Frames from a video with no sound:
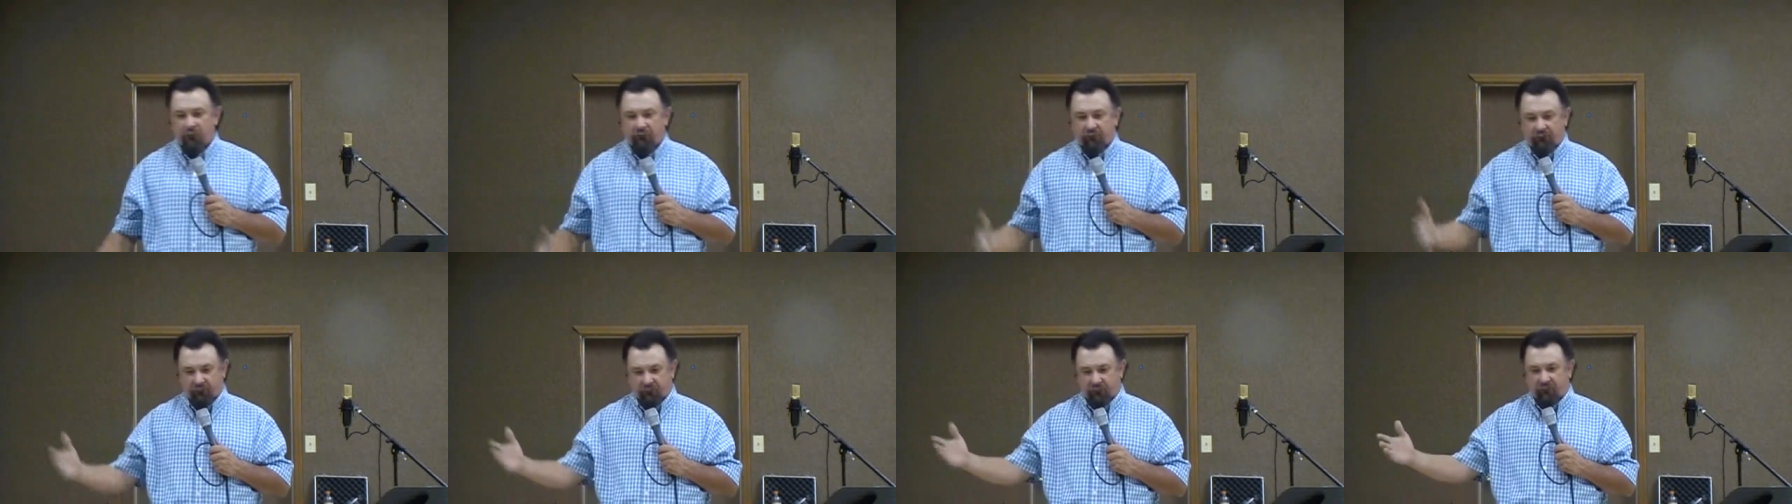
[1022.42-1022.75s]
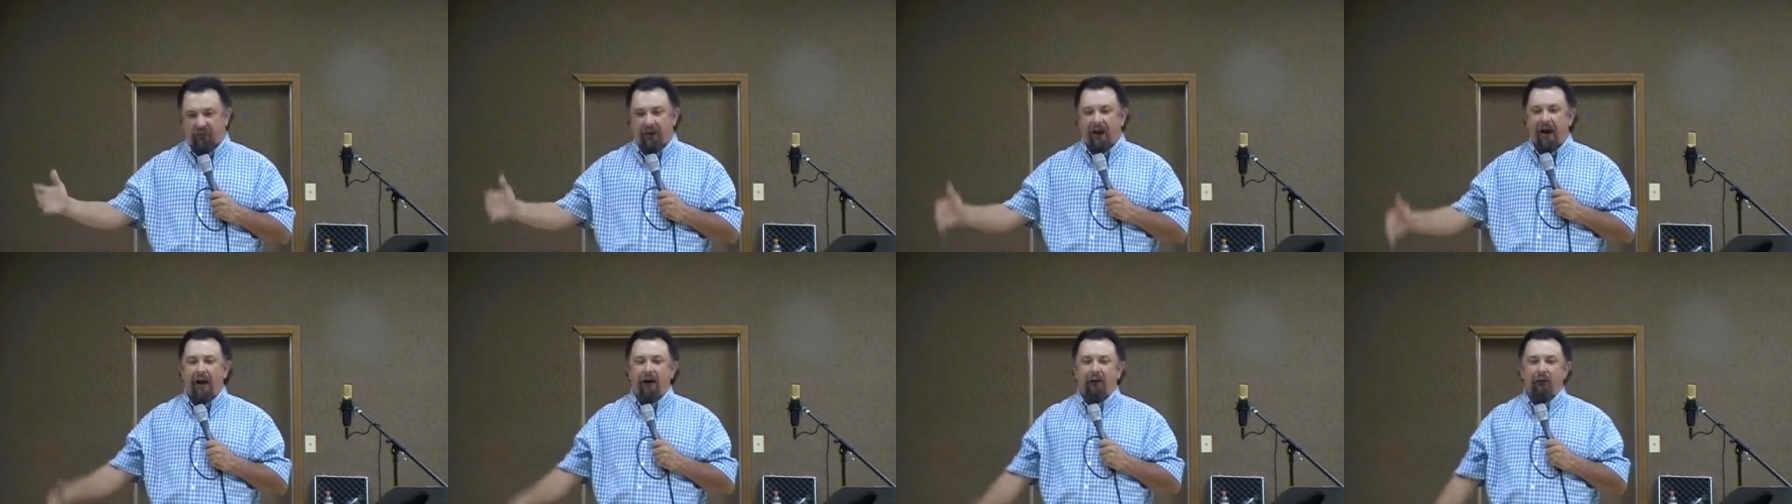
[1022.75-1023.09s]
which was
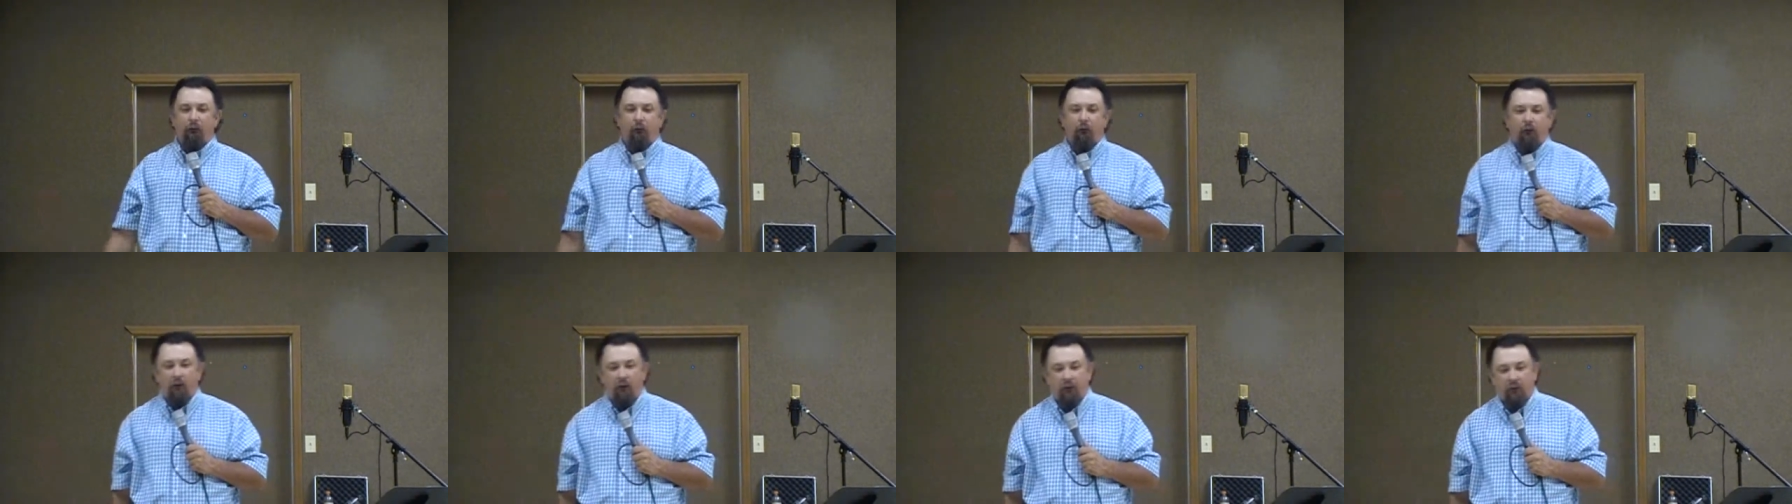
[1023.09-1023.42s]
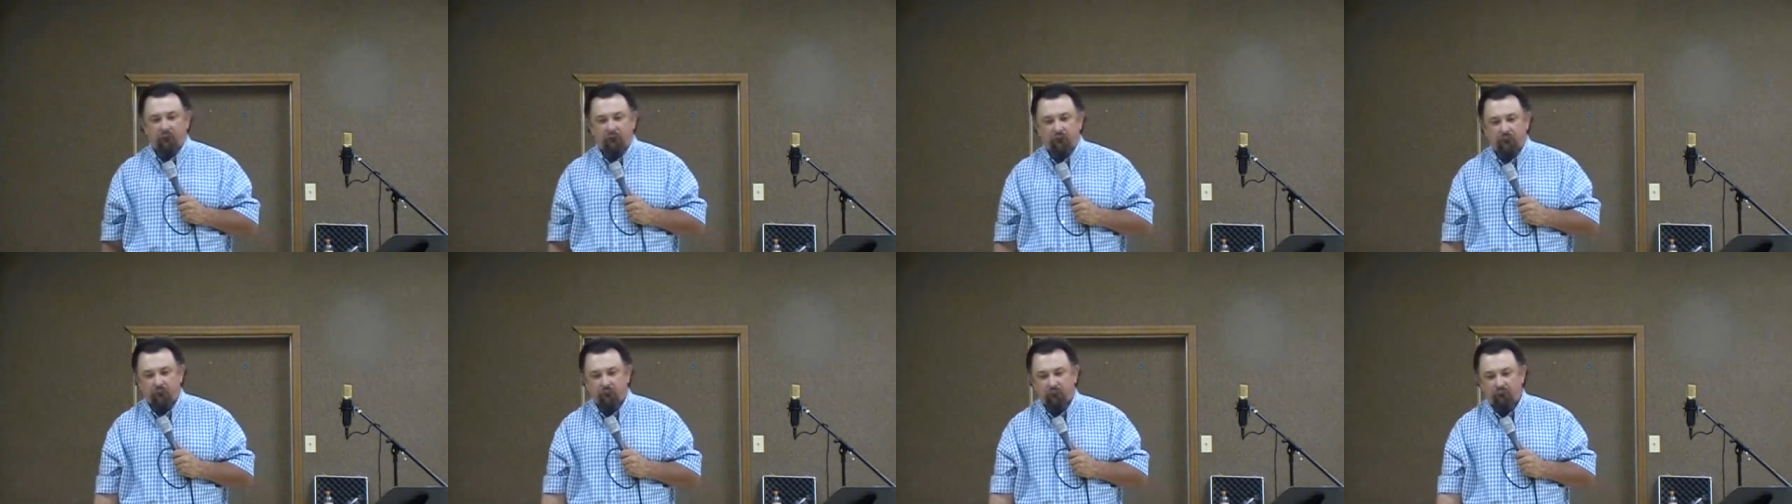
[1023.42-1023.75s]
the guy that
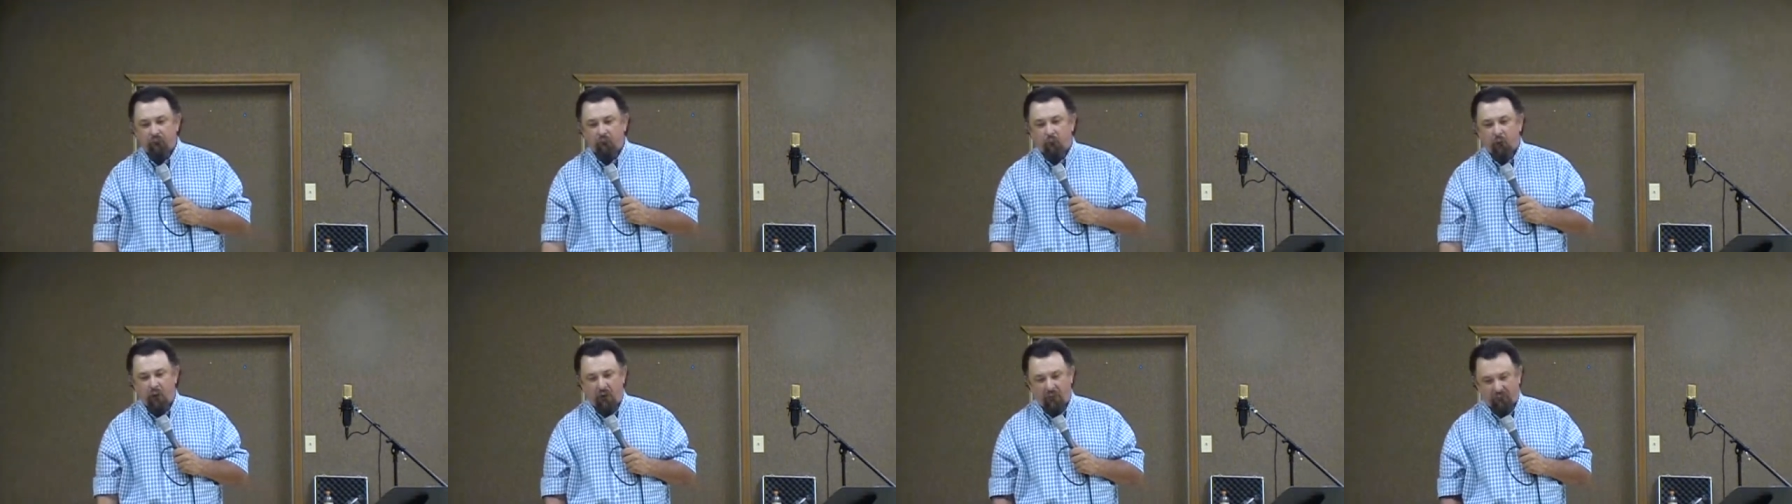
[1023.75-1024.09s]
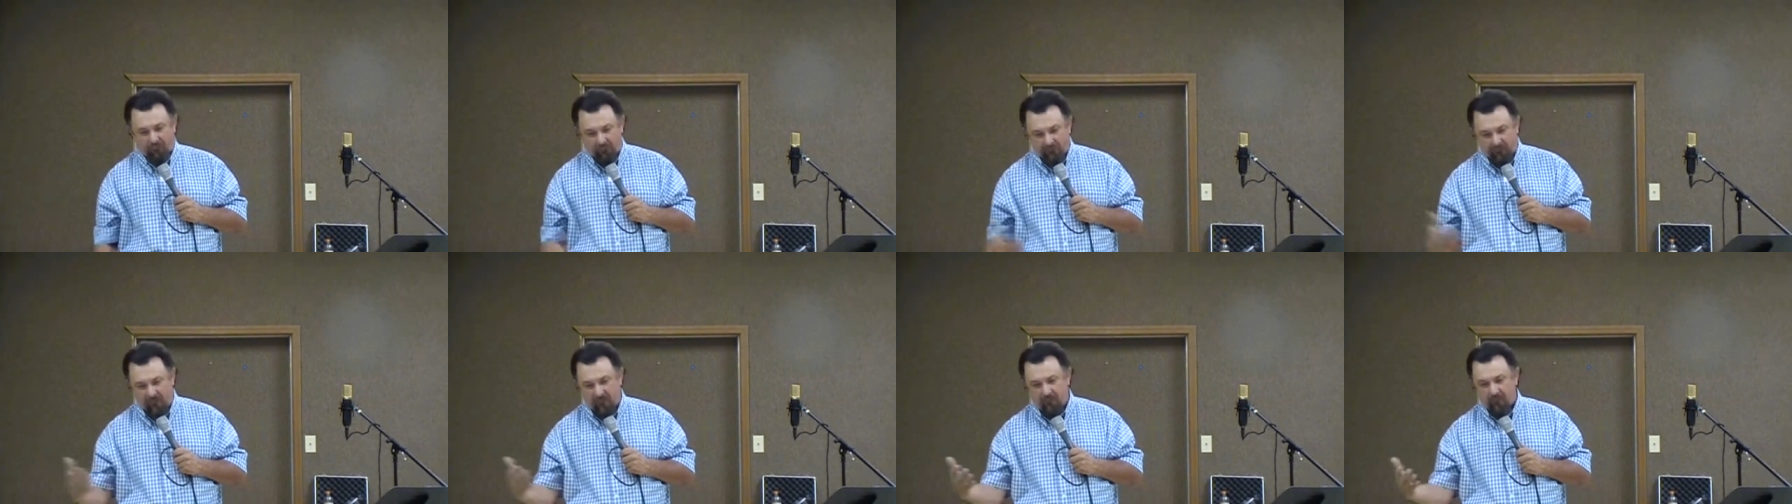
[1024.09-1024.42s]
worked
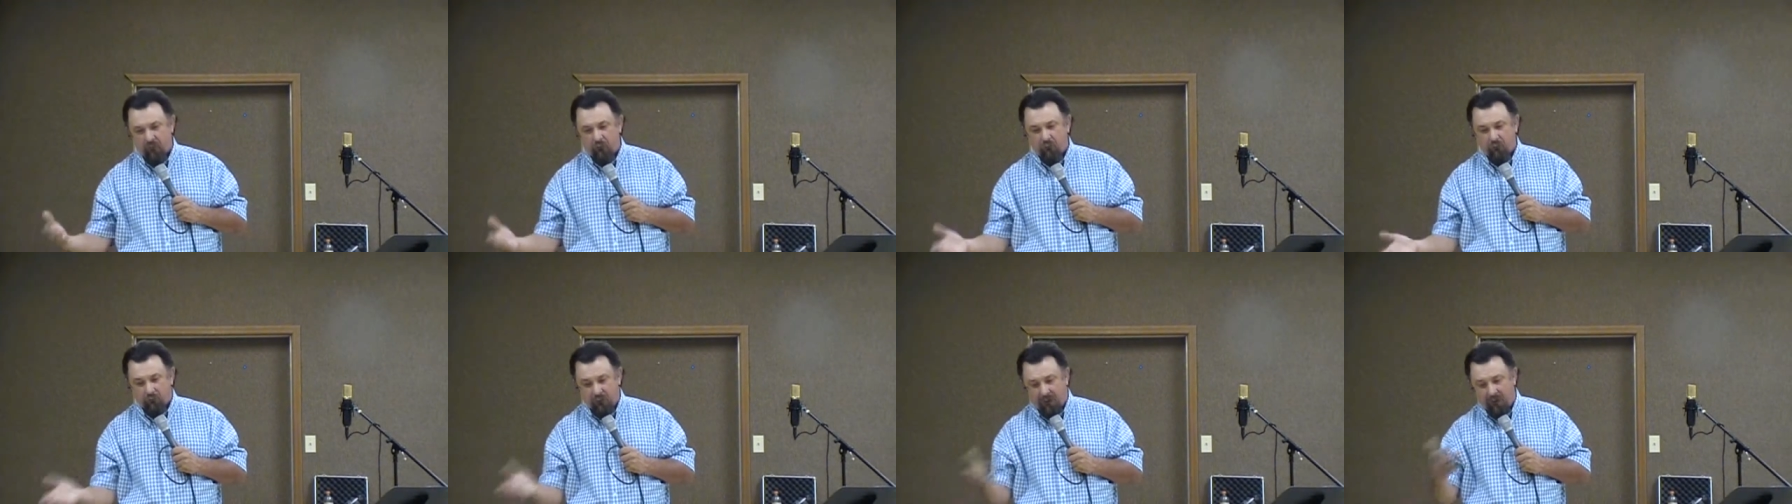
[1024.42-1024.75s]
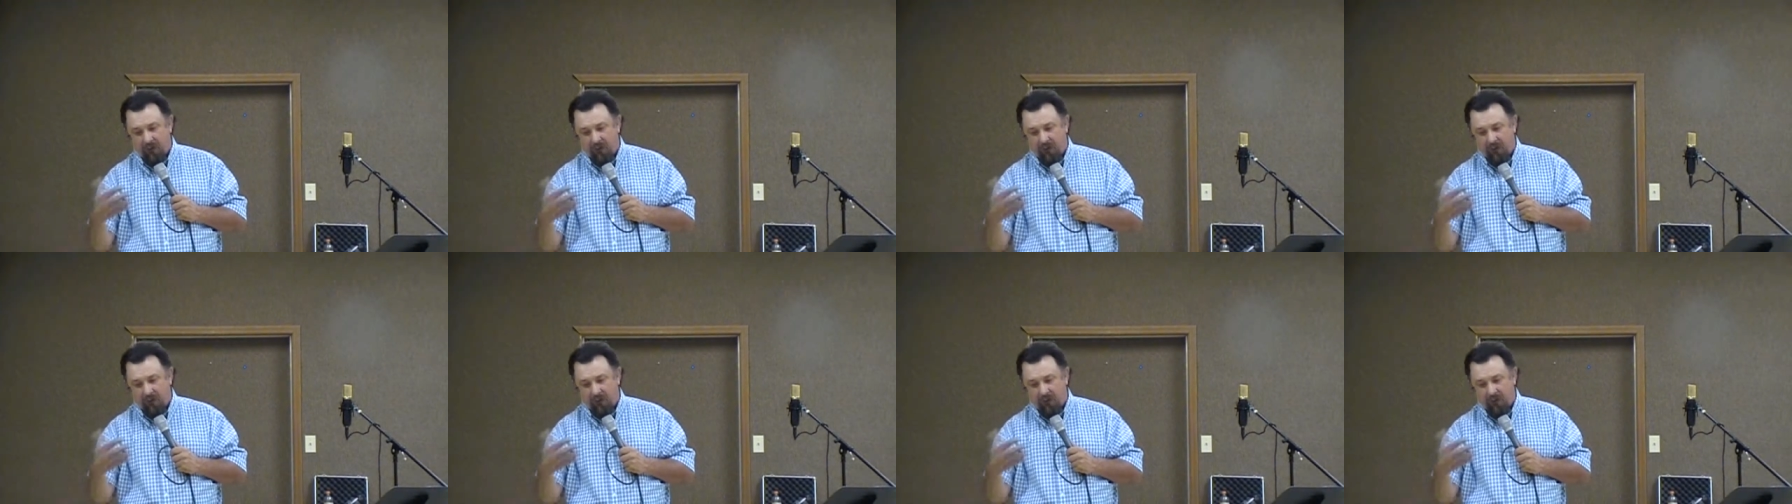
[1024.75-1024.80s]
with me, who